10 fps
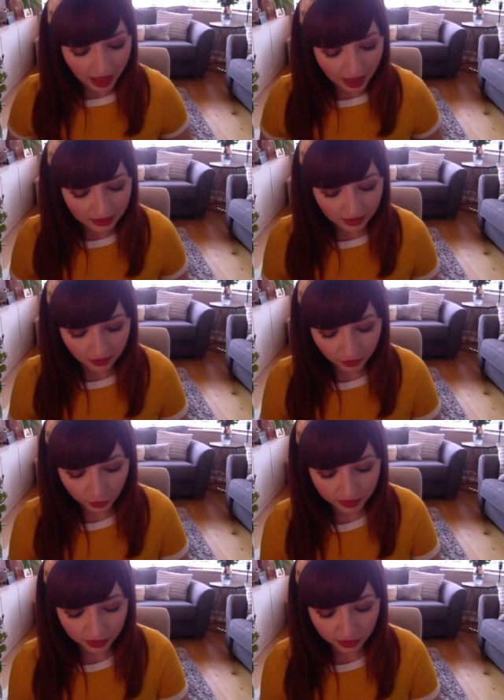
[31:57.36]
and I thought
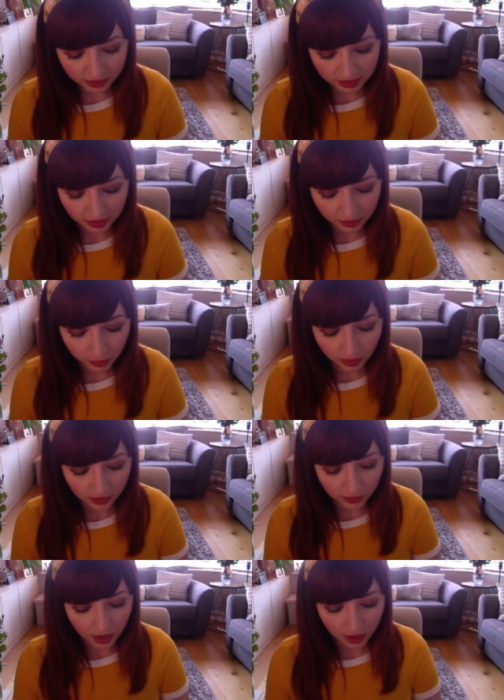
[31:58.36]
it's interesting as
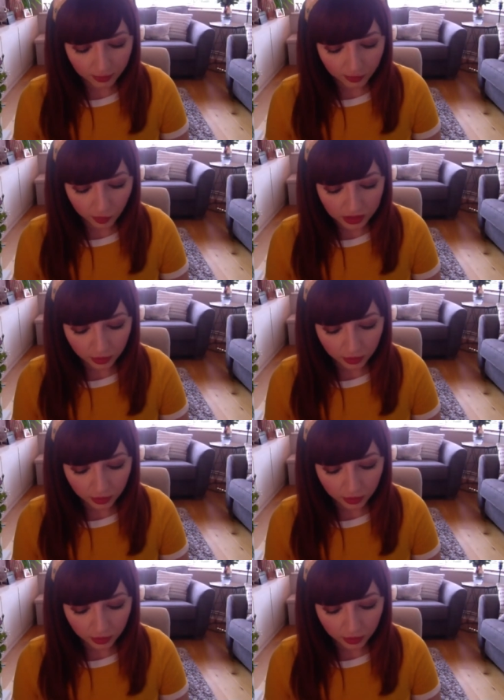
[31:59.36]
well when